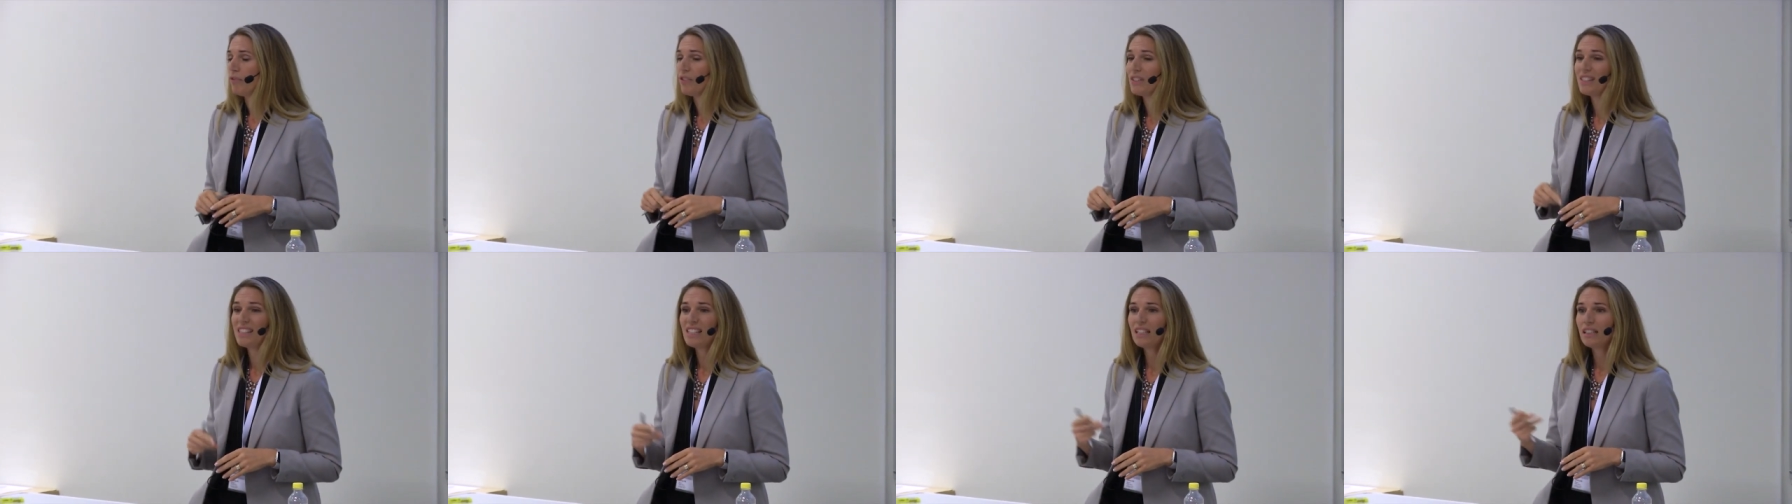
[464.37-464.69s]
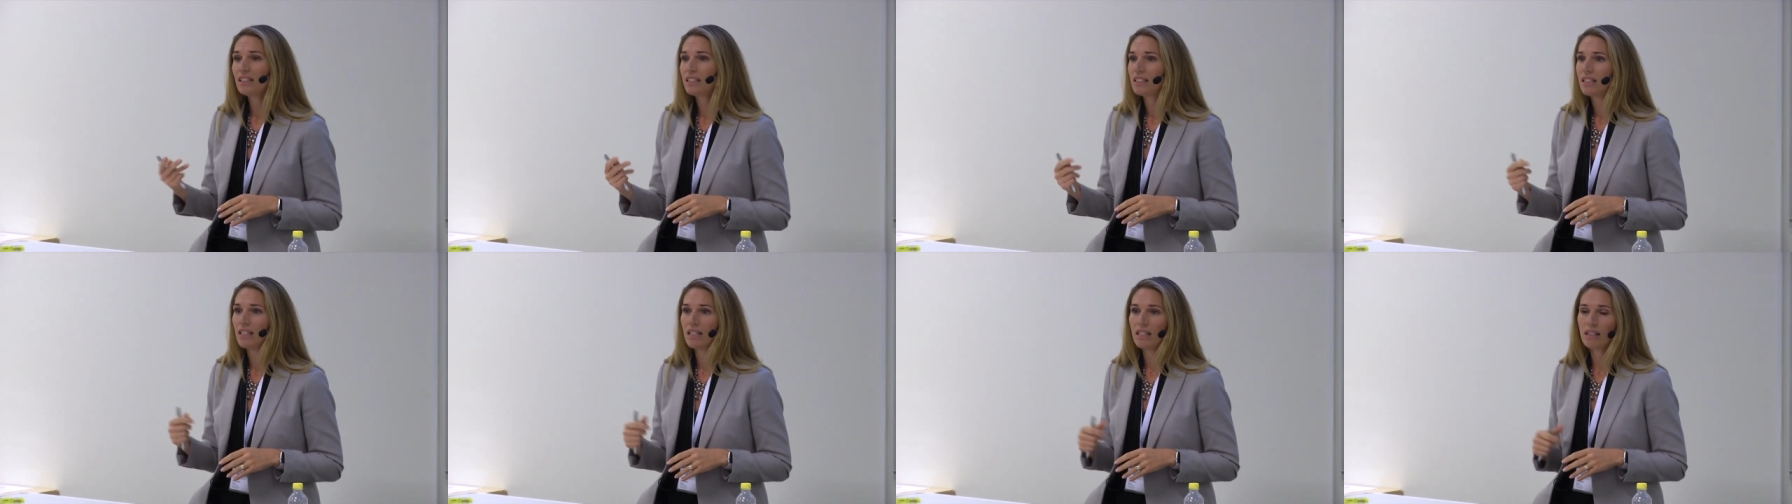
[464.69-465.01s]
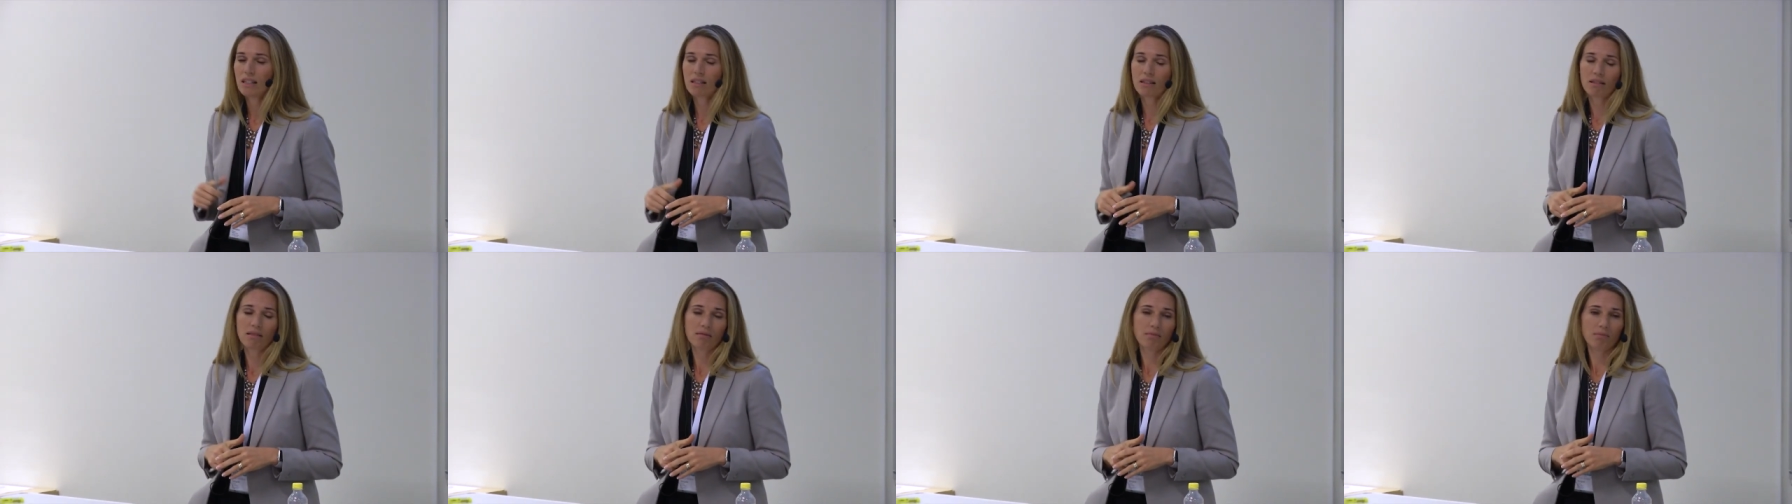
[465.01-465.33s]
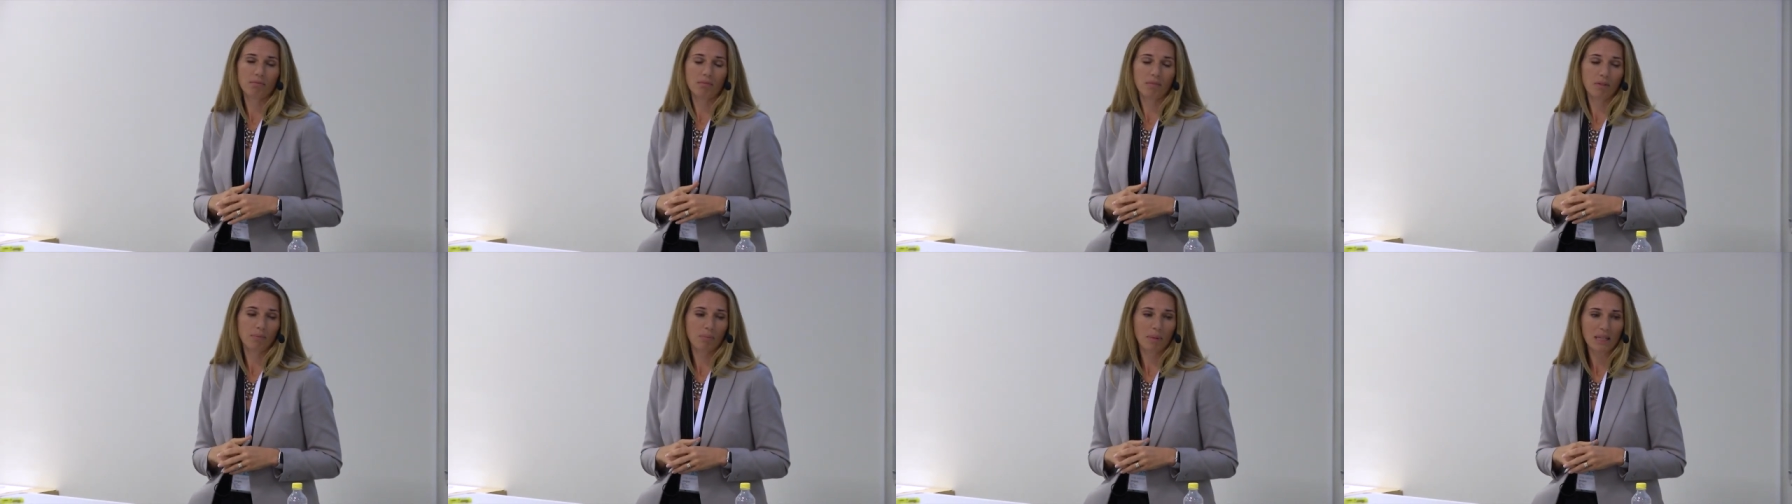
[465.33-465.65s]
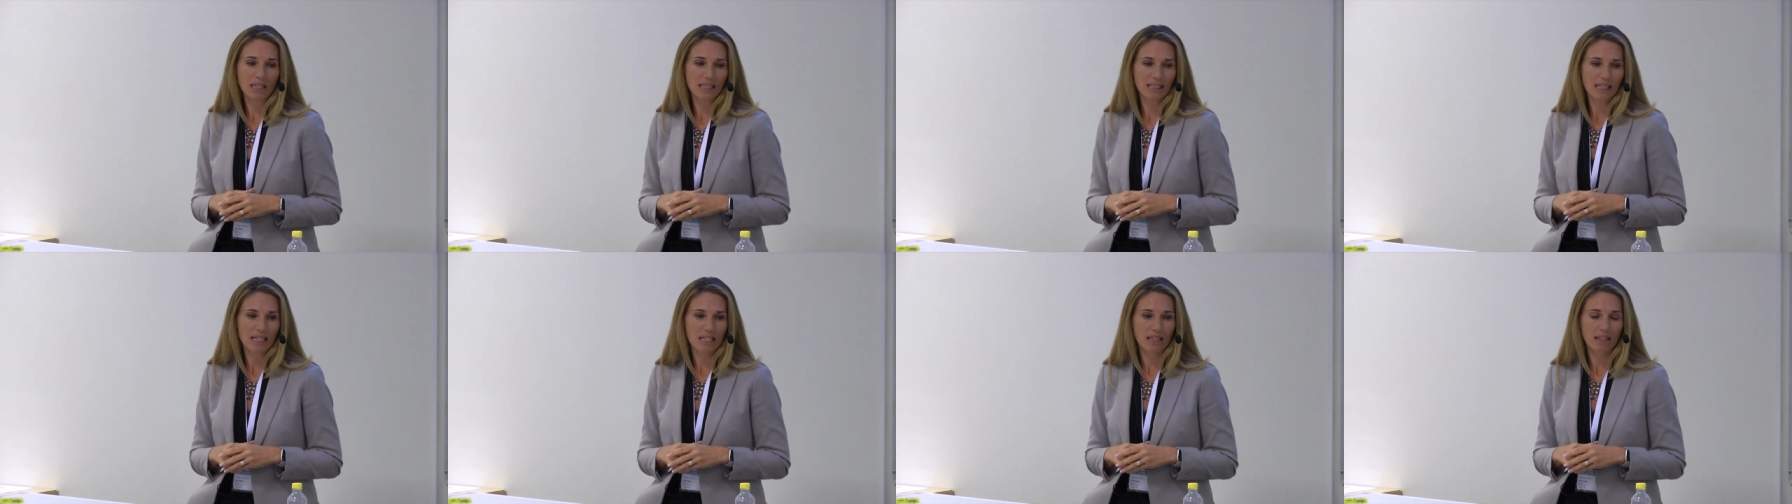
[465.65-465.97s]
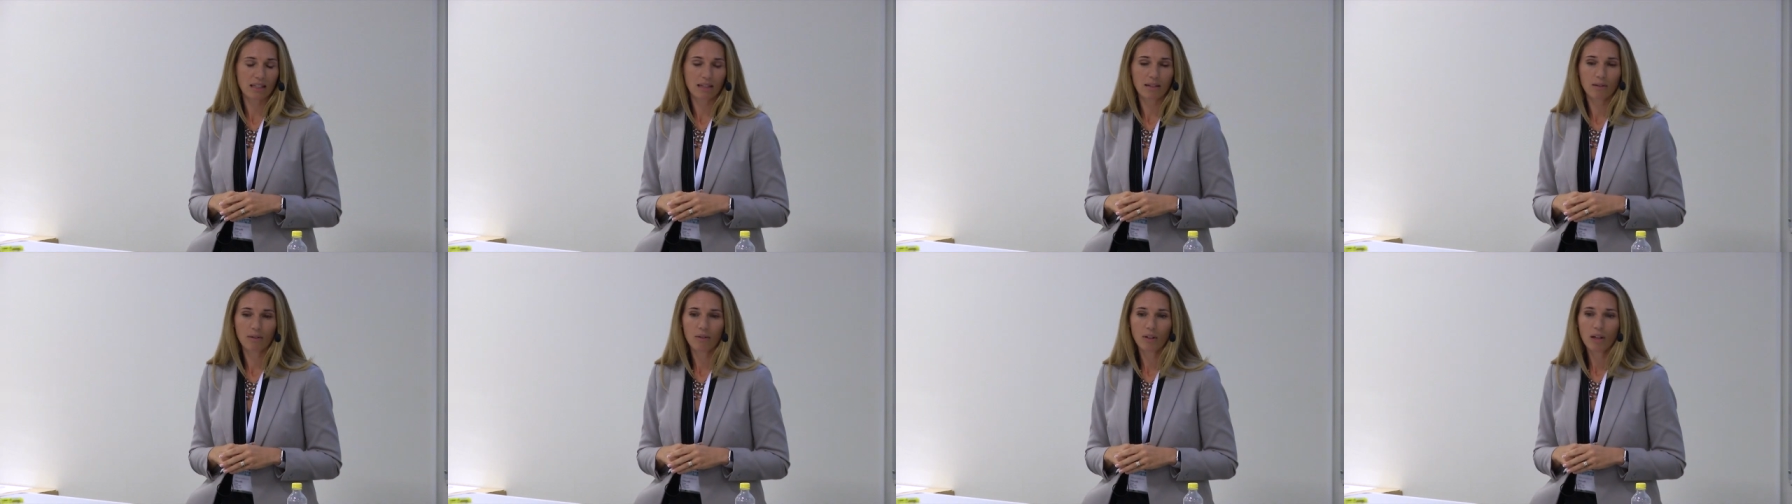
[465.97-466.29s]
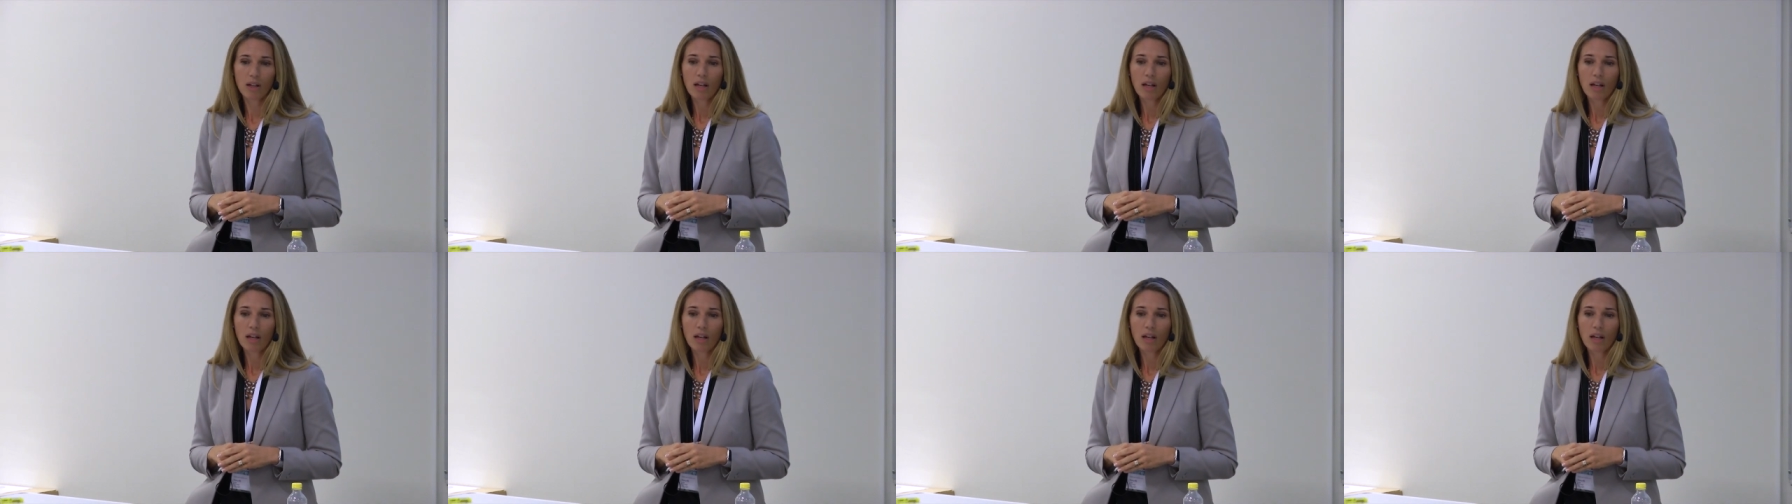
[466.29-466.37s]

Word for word: facilities business